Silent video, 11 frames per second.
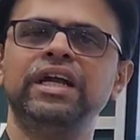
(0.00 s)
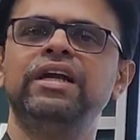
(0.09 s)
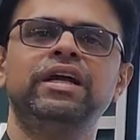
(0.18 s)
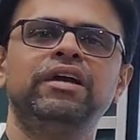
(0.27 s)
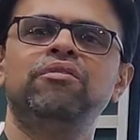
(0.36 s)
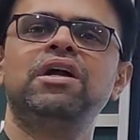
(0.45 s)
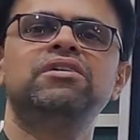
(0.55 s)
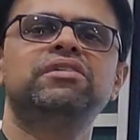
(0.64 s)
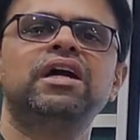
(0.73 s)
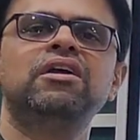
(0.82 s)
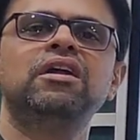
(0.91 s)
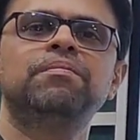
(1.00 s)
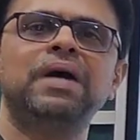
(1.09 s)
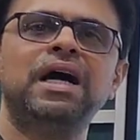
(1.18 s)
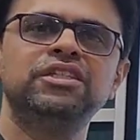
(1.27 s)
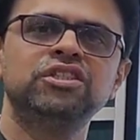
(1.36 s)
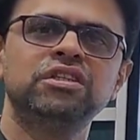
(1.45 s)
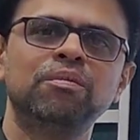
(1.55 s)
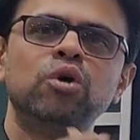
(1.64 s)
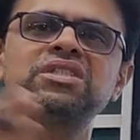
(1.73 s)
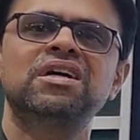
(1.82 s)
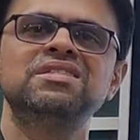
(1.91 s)
equilateral triangular patch is the
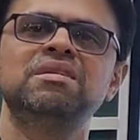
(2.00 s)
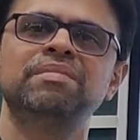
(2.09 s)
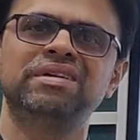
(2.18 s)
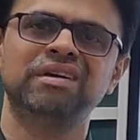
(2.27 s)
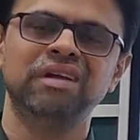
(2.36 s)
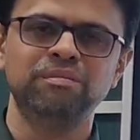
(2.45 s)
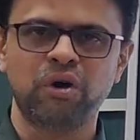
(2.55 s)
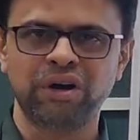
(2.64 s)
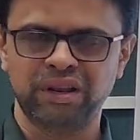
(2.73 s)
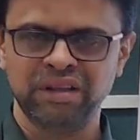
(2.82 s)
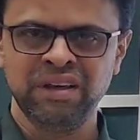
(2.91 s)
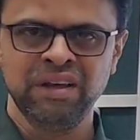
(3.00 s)
most unsymmetrical model,